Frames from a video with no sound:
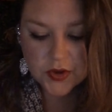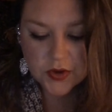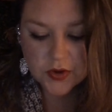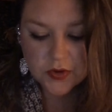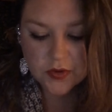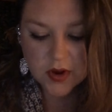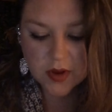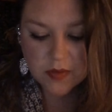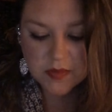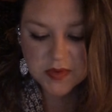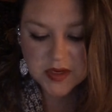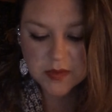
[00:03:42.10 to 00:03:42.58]

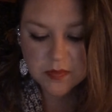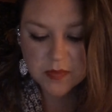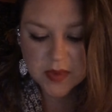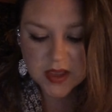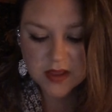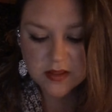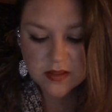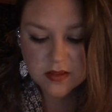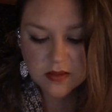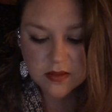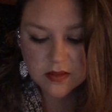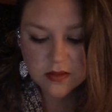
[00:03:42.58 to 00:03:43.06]
creme de
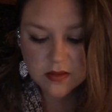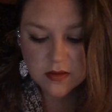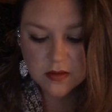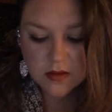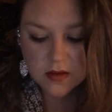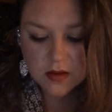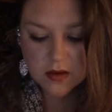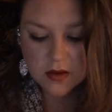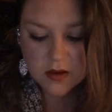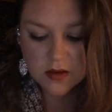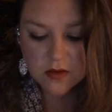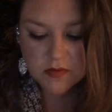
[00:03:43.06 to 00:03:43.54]
menthe,
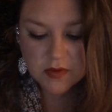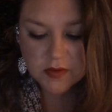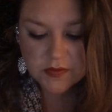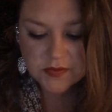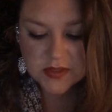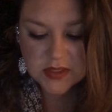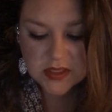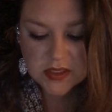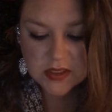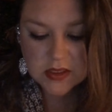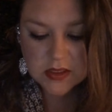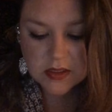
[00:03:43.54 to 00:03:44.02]

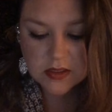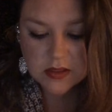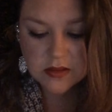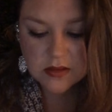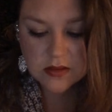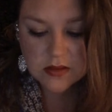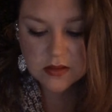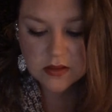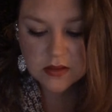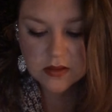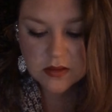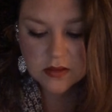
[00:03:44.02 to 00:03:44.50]

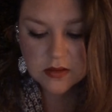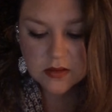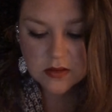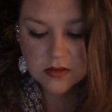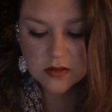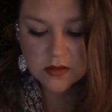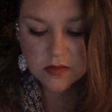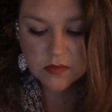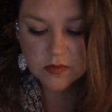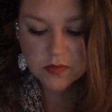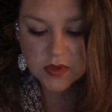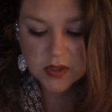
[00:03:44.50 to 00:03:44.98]
15
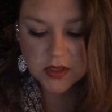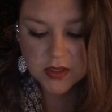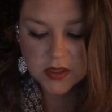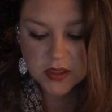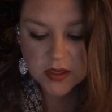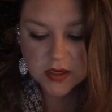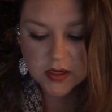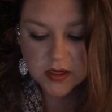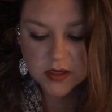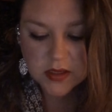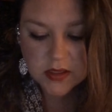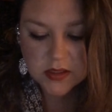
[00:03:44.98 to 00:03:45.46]

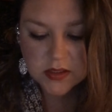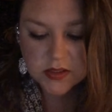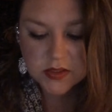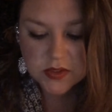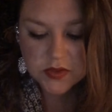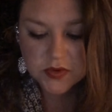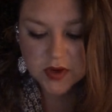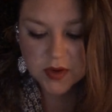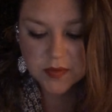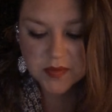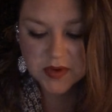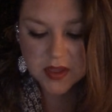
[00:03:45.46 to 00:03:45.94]

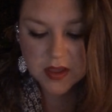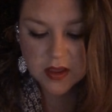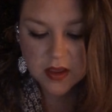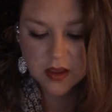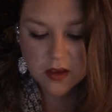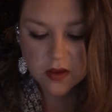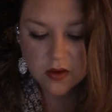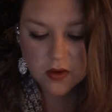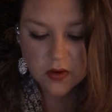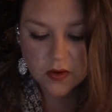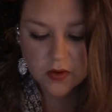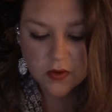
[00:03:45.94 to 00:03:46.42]
milliliters creme de
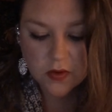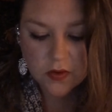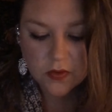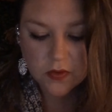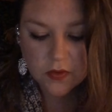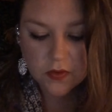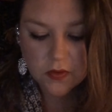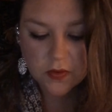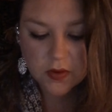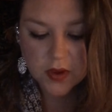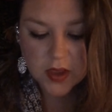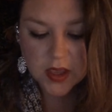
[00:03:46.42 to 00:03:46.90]

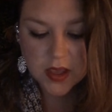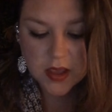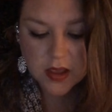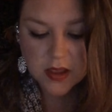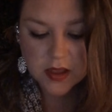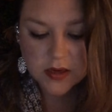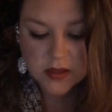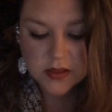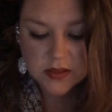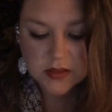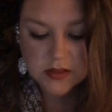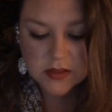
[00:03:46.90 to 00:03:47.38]
coco,
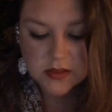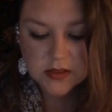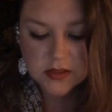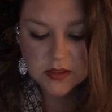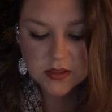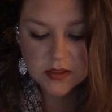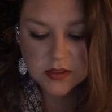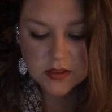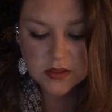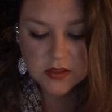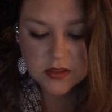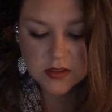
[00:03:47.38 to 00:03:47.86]
and
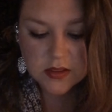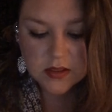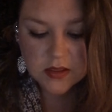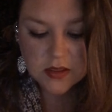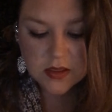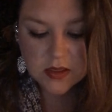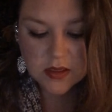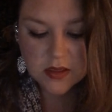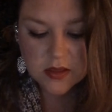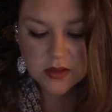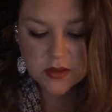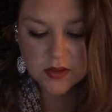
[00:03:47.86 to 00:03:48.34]

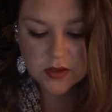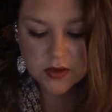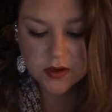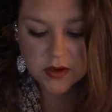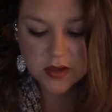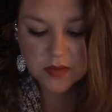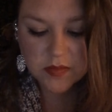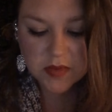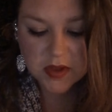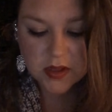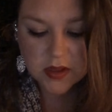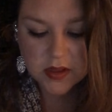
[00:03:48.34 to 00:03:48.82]

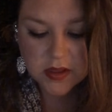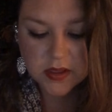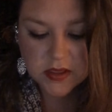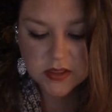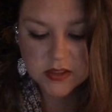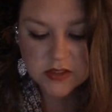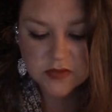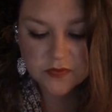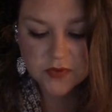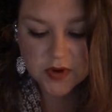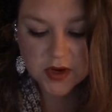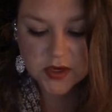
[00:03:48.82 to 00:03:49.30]
30
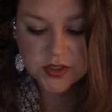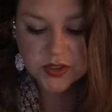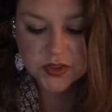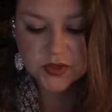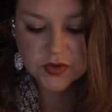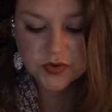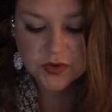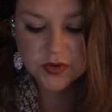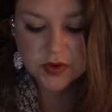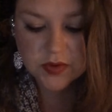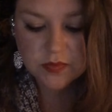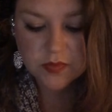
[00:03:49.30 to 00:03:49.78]
milliliters fresh
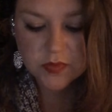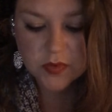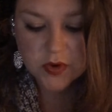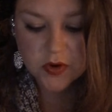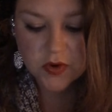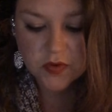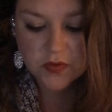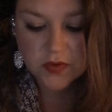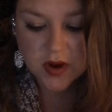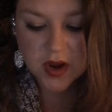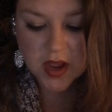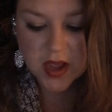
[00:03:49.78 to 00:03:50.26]
creme
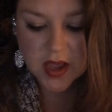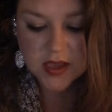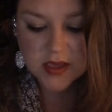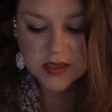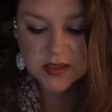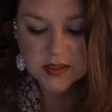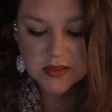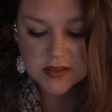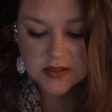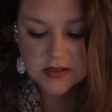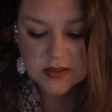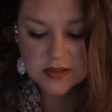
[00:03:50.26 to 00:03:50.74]
over
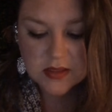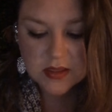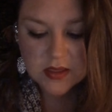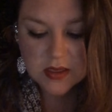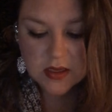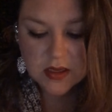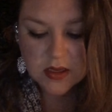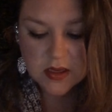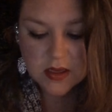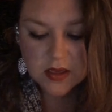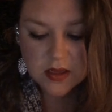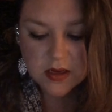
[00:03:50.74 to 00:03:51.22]
ice
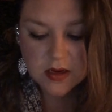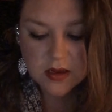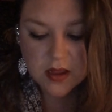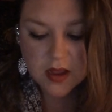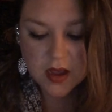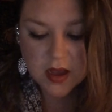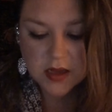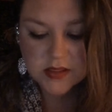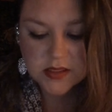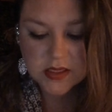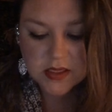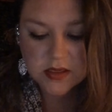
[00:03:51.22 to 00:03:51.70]
in a
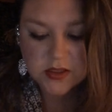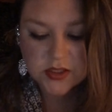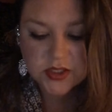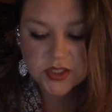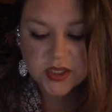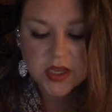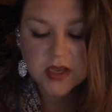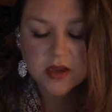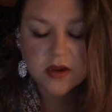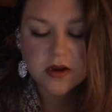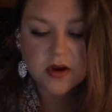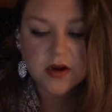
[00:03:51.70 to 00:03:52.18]
cocktail
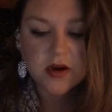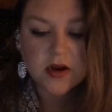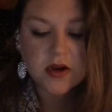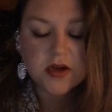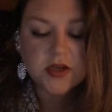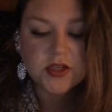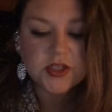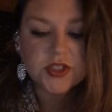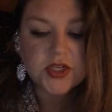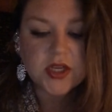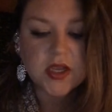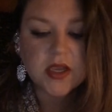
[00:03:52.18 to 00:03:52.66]

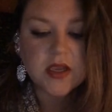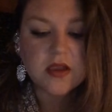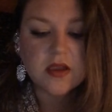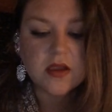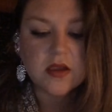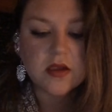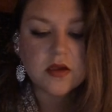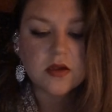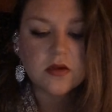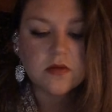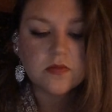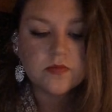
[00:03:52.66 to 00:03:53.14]
shaker.
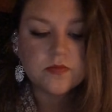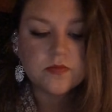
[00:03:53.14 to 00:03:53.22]
Shake